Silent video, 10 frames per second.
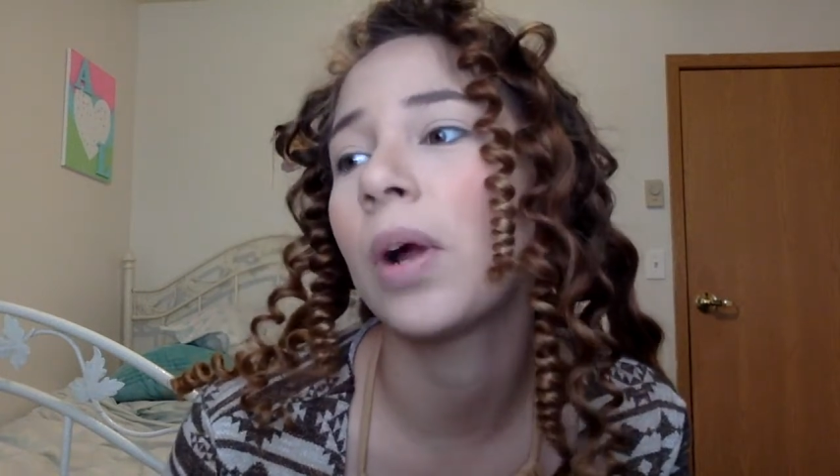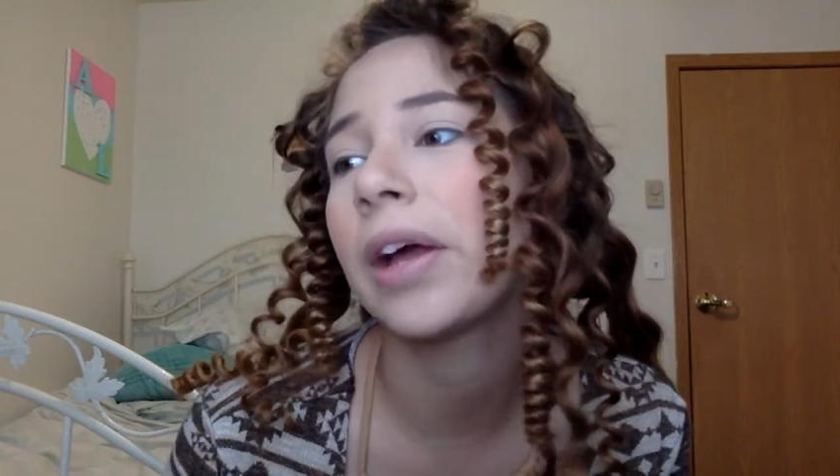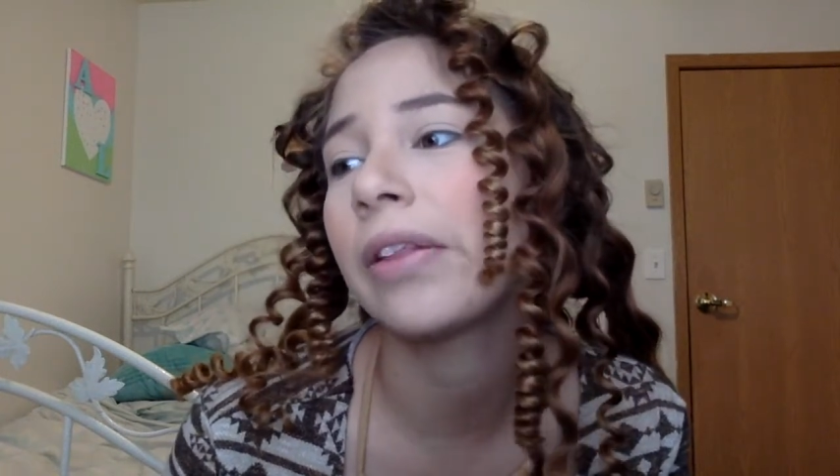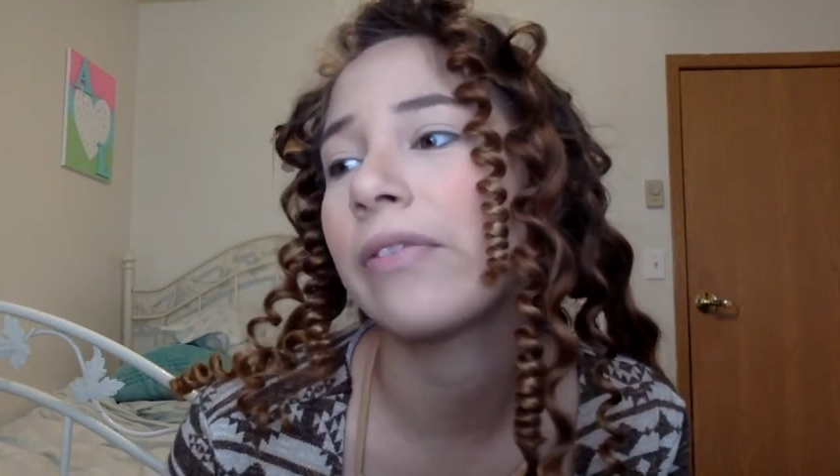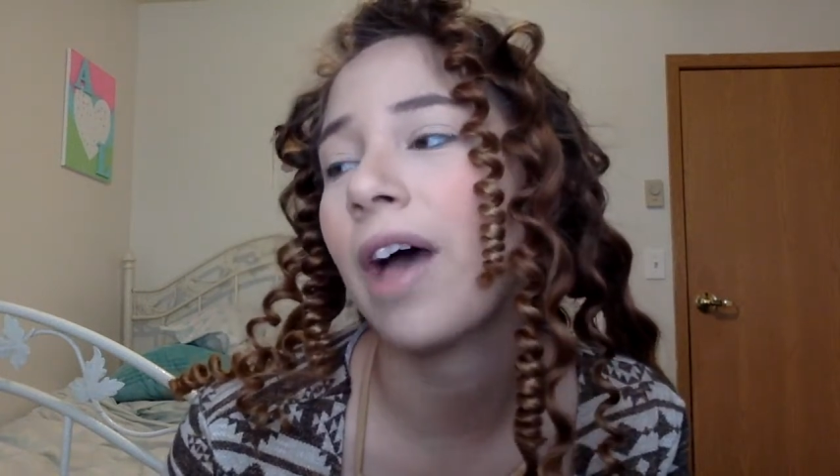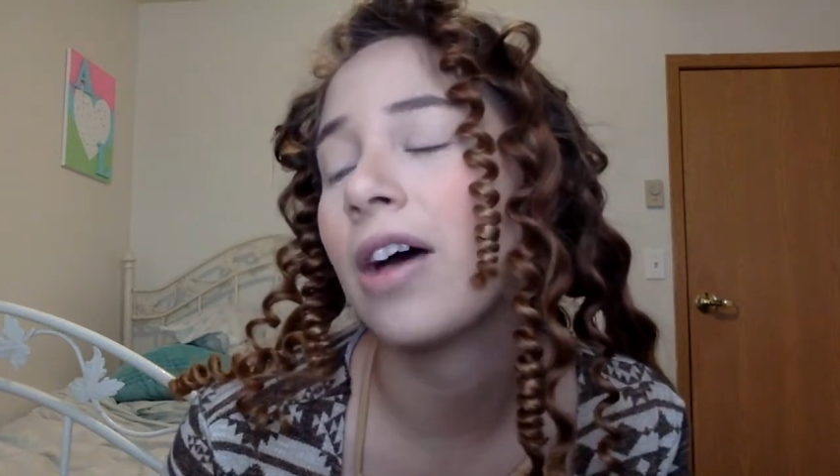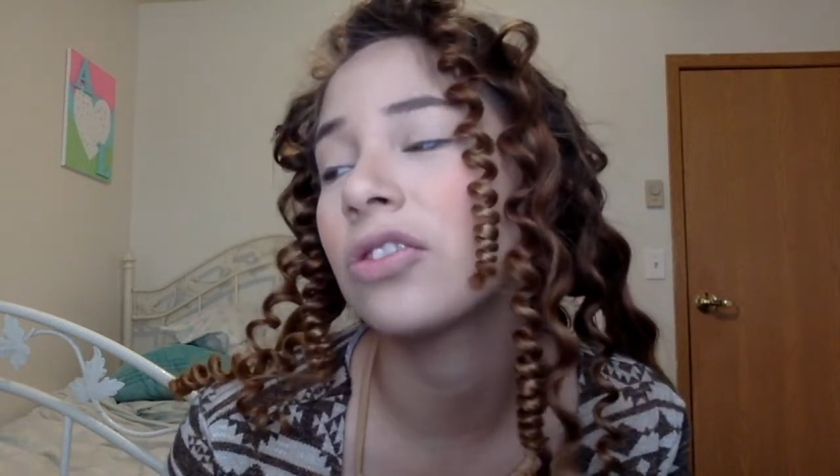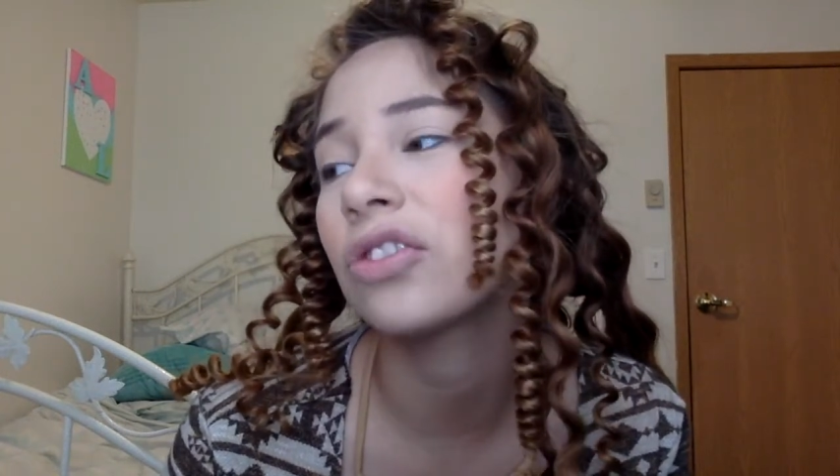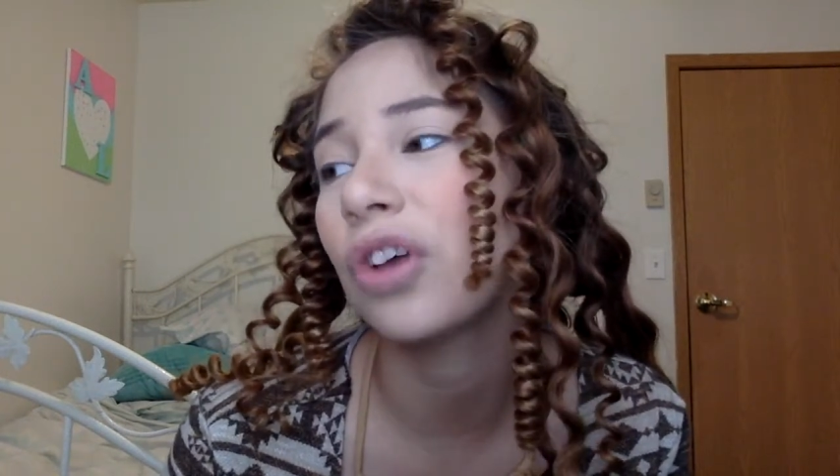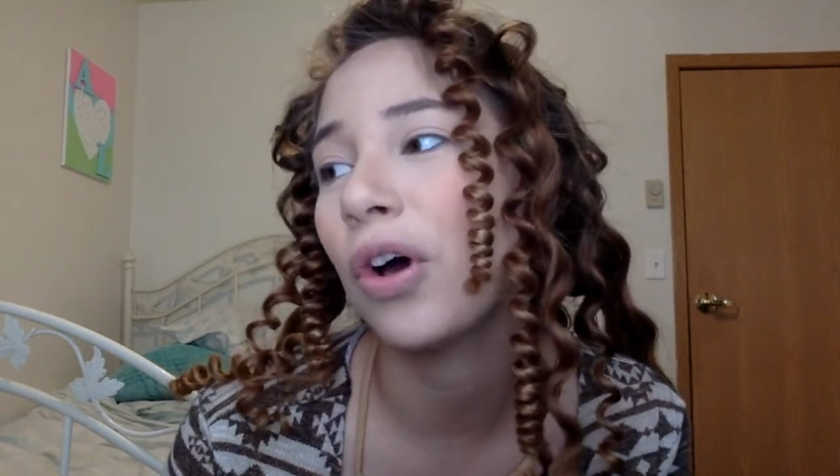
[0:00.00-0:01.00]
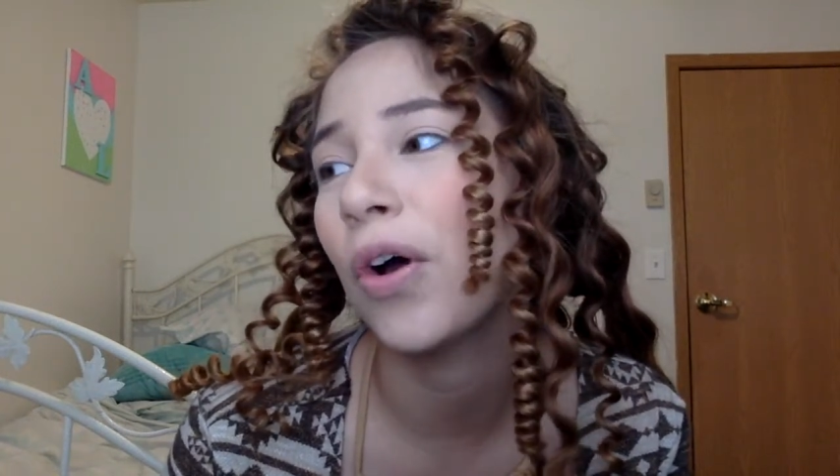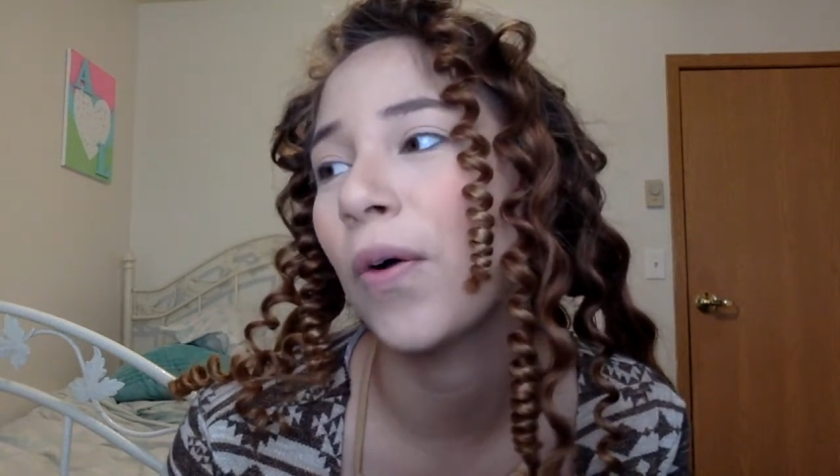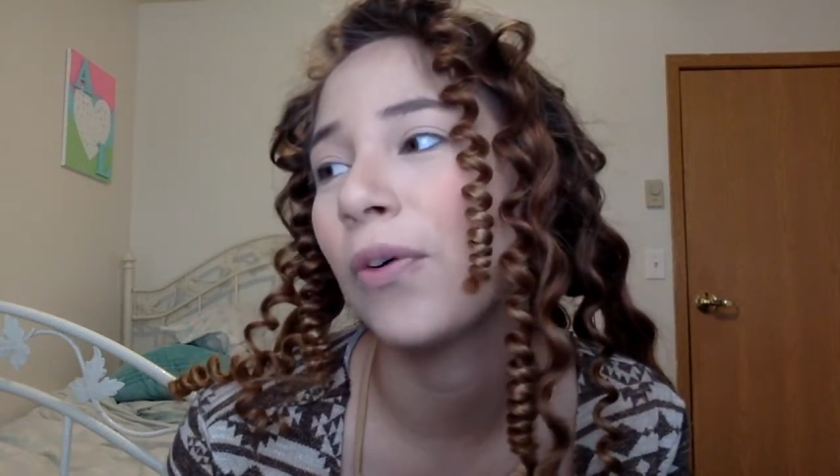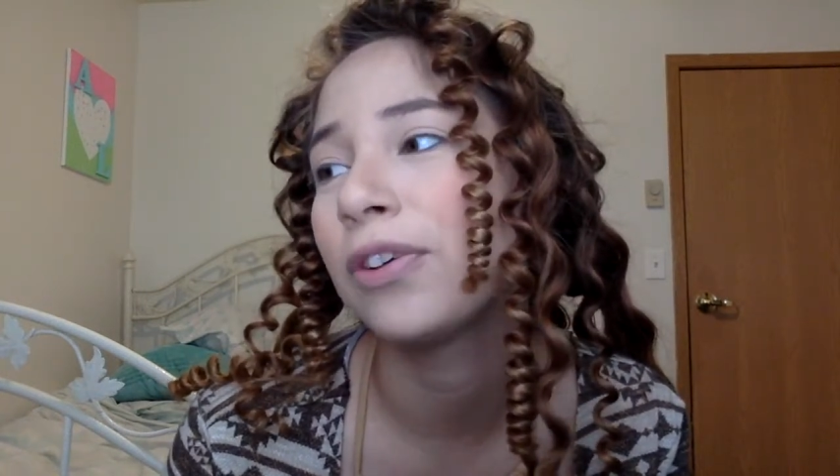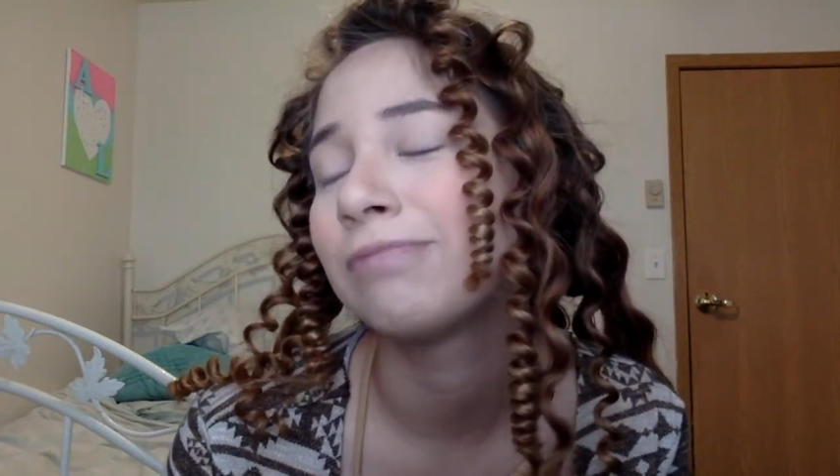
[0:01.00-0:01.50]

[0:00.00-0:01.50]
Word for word: where I live at. So